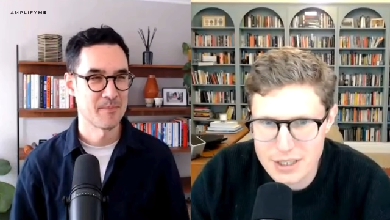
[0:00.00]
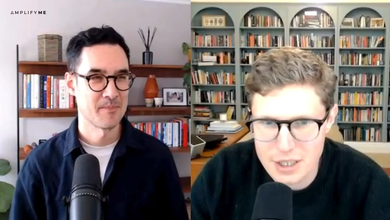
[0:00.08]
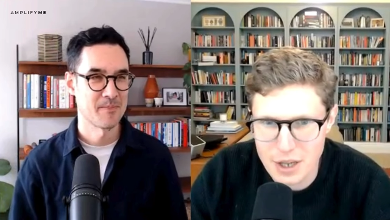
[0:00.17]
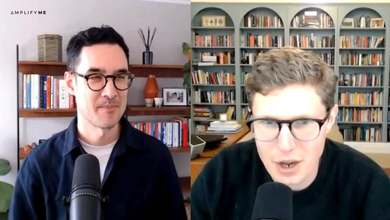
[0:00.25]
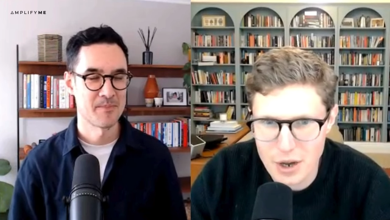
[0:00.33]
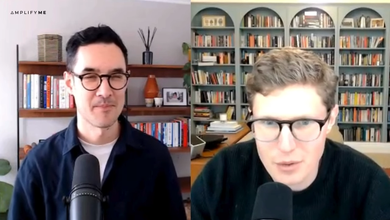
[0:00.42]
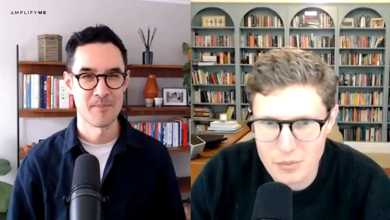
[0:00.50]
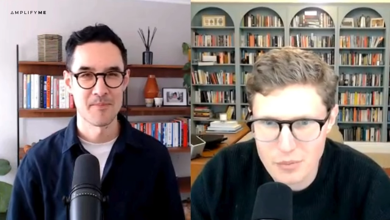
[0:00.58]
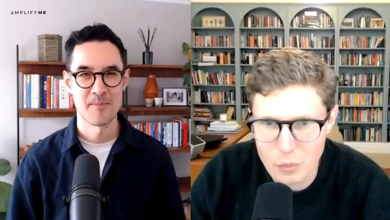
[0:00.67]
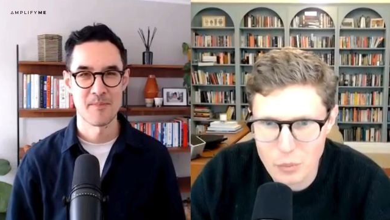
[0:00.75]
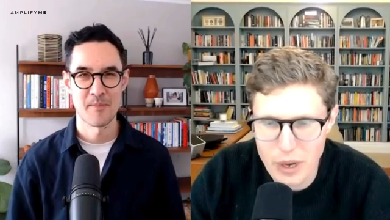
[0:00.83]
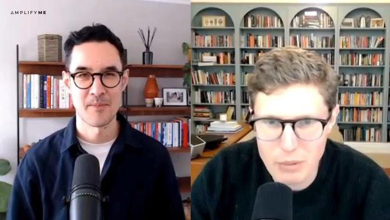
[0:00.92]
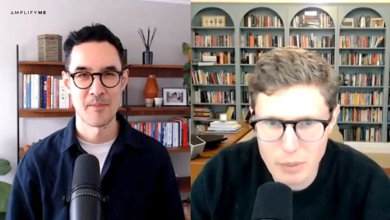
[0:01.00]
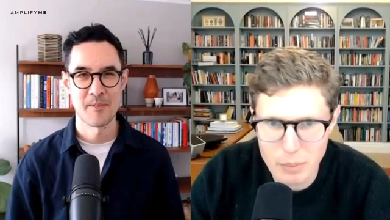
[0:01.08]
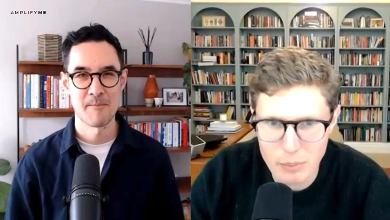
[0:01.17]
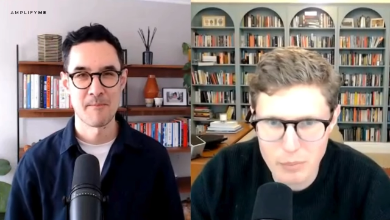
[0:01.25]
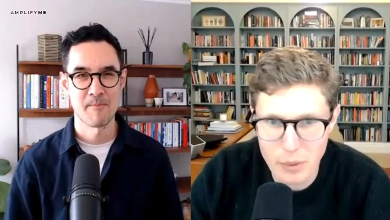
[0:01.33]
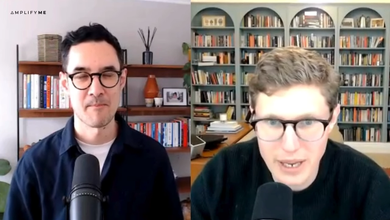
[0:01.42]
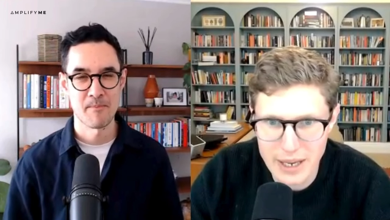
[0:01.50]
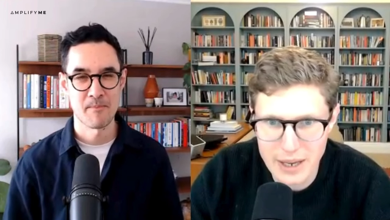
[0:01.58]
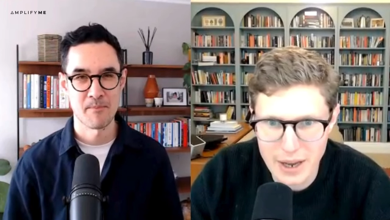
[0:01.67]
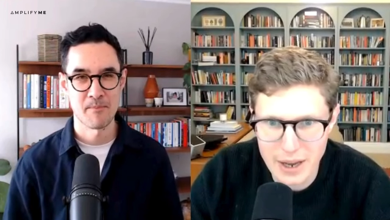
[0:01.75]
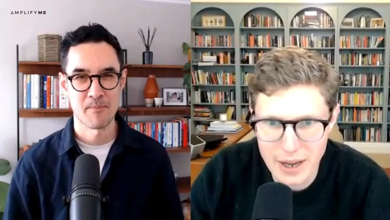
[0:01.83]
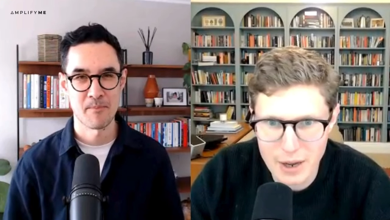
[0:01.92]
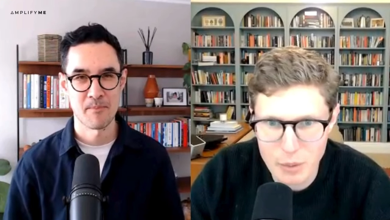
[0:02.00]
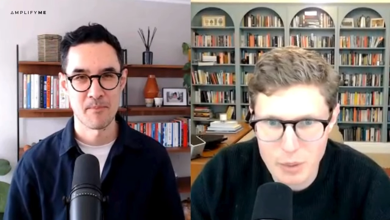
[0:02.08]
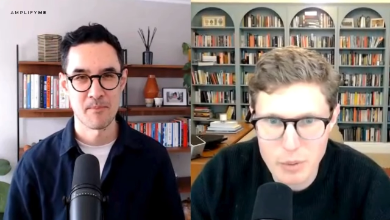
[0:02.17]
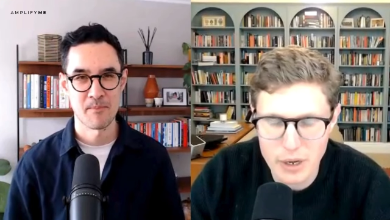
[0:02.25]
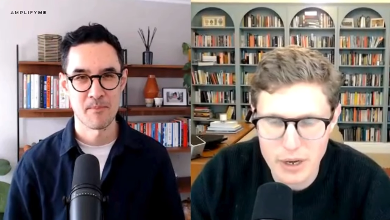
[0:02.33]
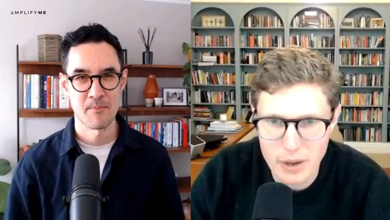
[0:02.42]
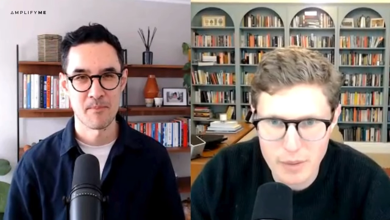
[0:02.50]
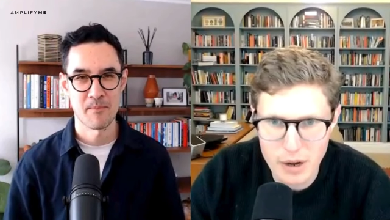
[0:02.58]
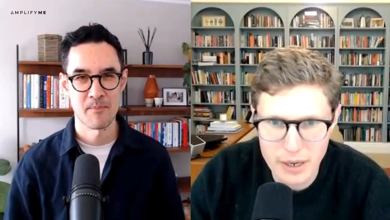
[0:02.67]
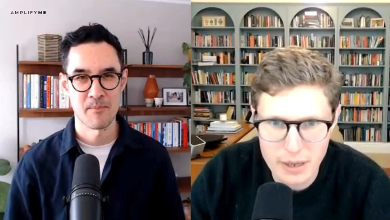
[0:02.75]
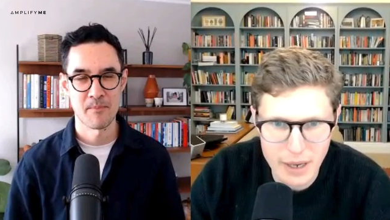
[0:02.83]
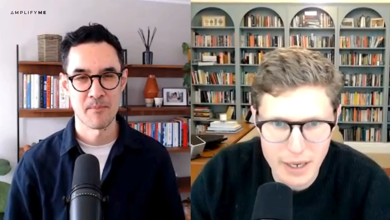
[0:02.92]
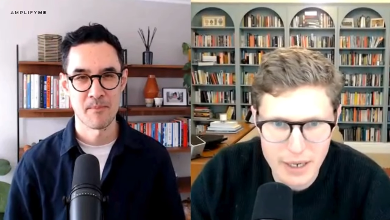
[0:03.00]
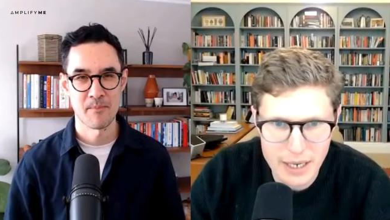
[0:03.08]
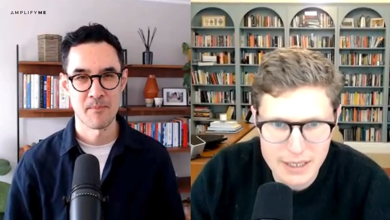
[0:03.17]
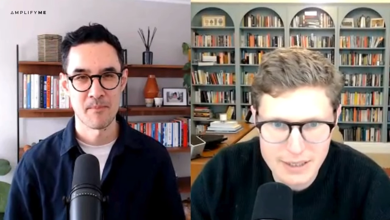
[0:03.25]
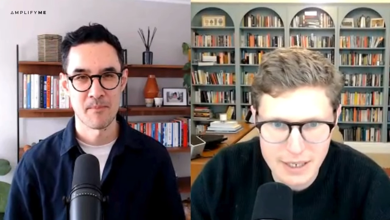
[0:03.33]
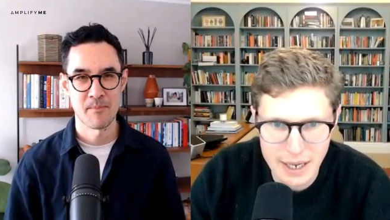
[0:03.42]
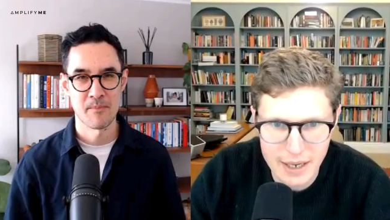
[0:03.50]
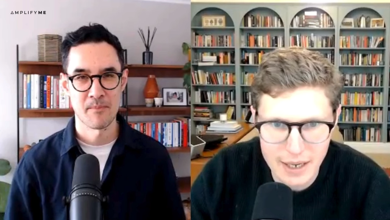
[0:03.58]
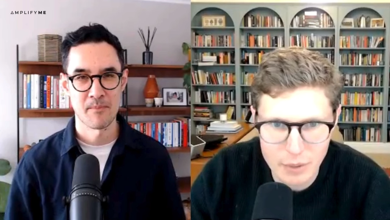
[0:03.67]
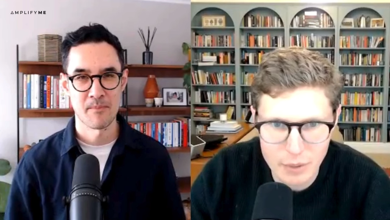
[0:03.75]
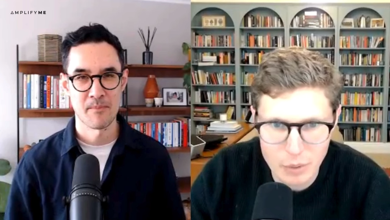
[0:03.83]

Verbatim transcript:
Speaker 1: So we re we uh, we put in our market maker yesterday.